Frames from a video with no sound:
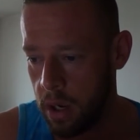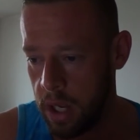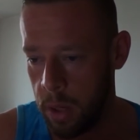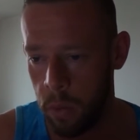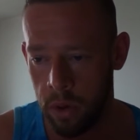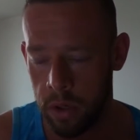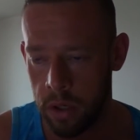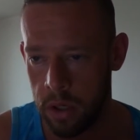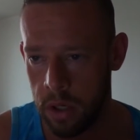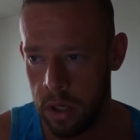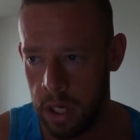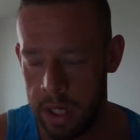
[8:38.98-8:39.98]
He, wouldn't,
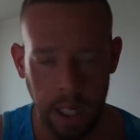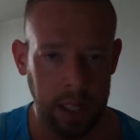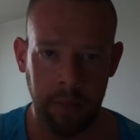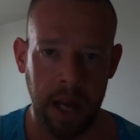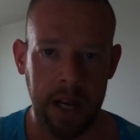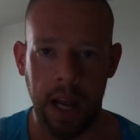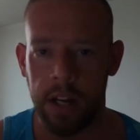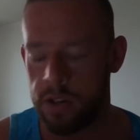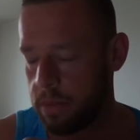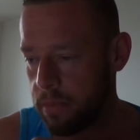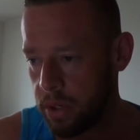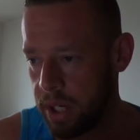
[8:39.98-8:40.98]
he didn't give me any
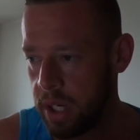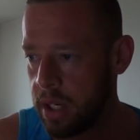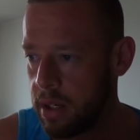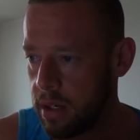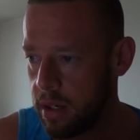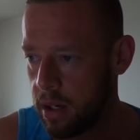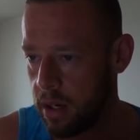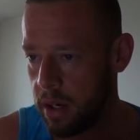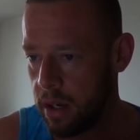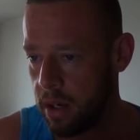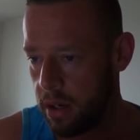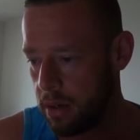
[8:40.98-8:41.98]
extra money.
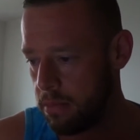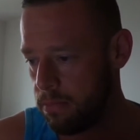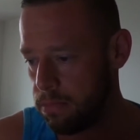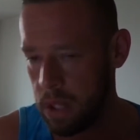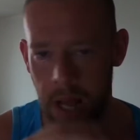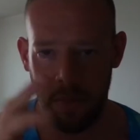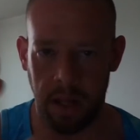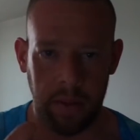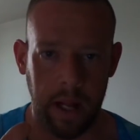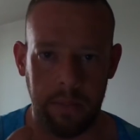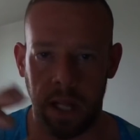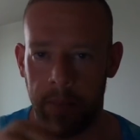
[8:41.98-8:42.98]
Uh, blah, blah,
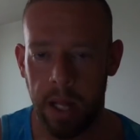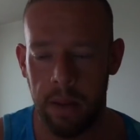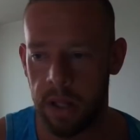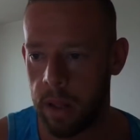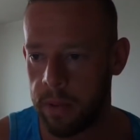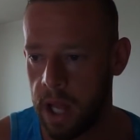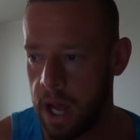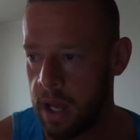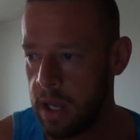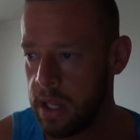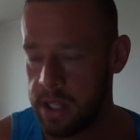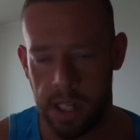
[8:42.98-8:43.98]
blah, blah, blah, blah, blah.
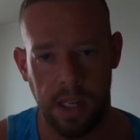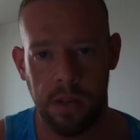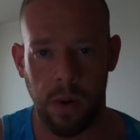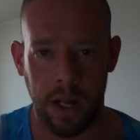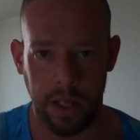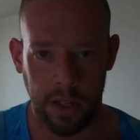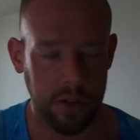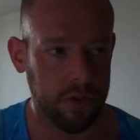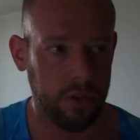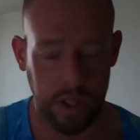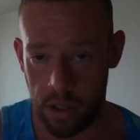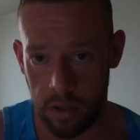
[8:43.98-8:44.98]
This is why the
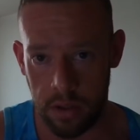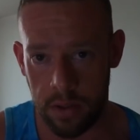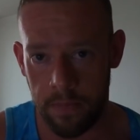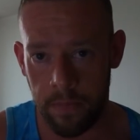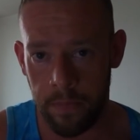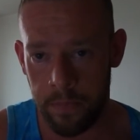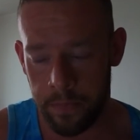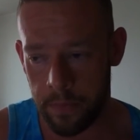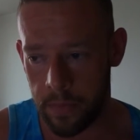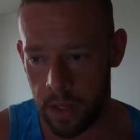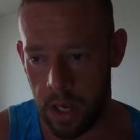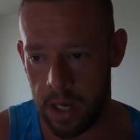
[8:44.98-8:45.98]
industry sucks.
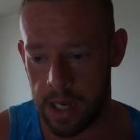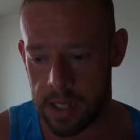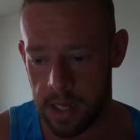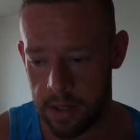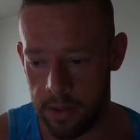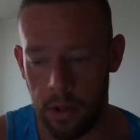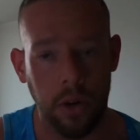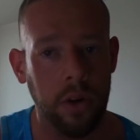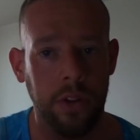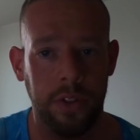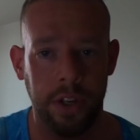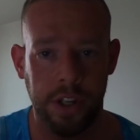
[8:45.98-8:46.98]
And I said,
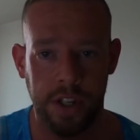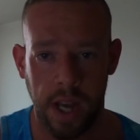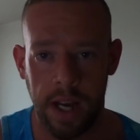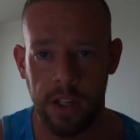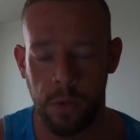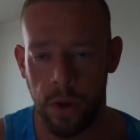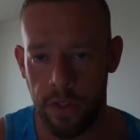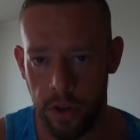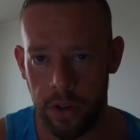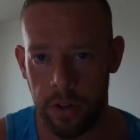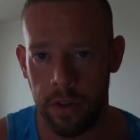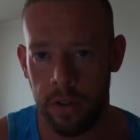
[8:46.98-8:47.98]
no, the signs were
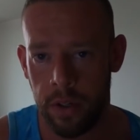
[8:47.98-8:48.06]
there